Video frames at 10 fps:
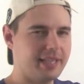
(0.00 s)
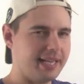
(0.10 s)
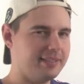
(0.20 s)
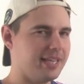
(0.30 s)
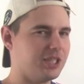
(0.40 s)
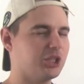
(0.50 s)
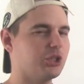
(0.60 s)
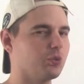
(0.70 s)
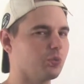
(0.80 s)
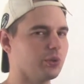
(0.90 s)
that's
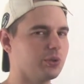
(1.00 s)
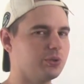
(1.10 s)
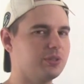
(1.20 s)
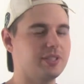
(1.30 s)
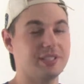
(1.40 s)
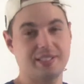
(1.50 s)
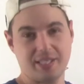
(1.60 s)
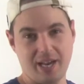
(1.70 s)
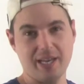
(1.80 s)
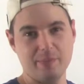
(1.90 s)
actually rude to
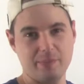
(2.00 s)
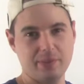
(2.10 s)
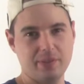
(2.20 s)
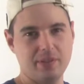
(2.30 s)
type.